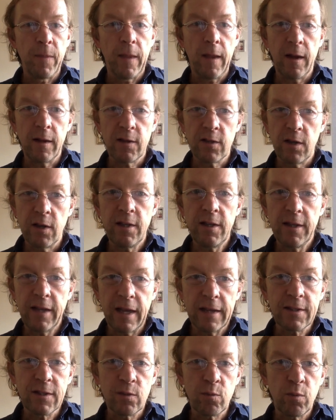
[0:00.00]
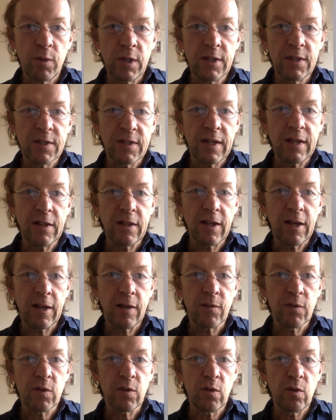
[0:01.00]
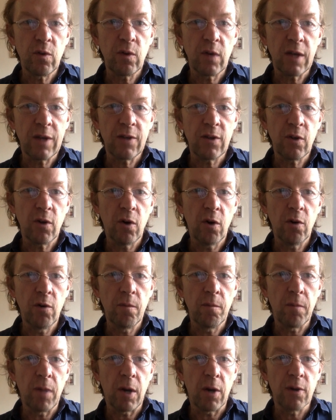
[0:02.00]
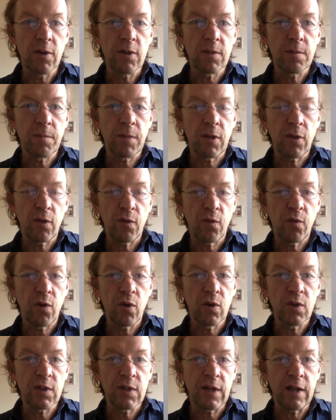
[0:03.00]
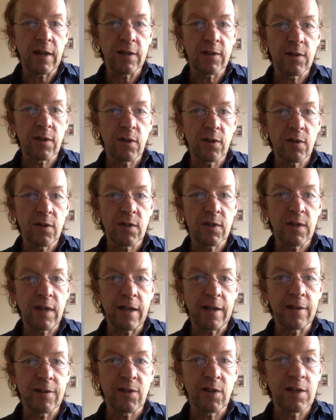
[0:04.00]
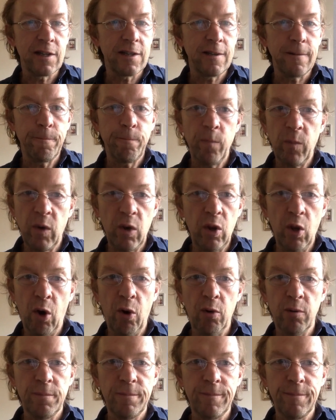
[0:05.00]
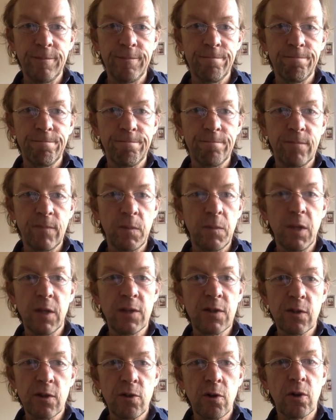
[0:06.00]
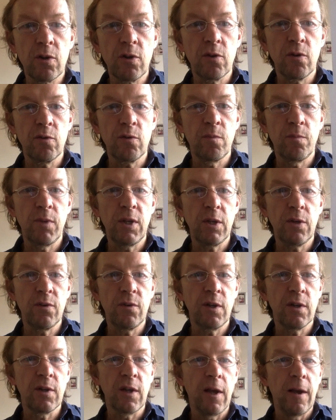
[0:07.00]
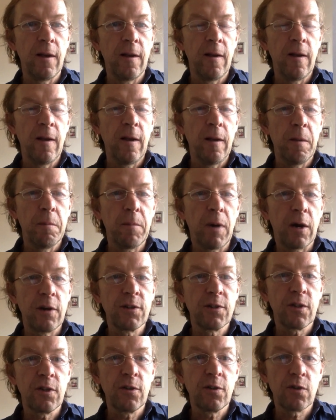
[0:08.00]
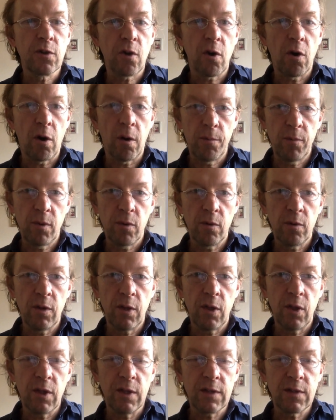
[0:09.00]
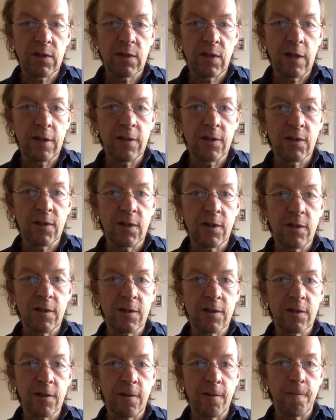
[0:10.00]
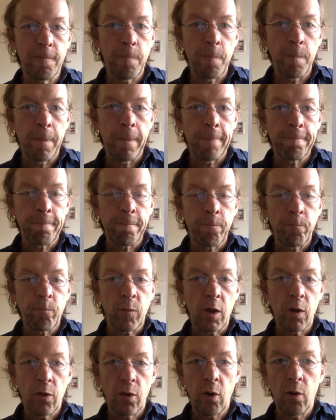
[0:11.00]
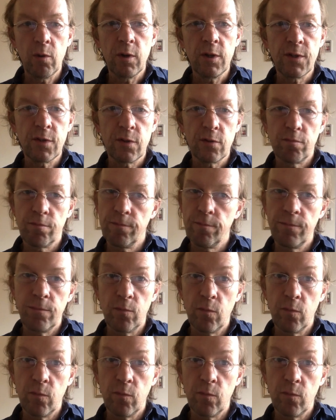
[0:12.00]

Actually, yes, we still have to look at your own Mars, but the first answer is actually no. It's not a good period. Mars in Scorpio, in this sense, is though it's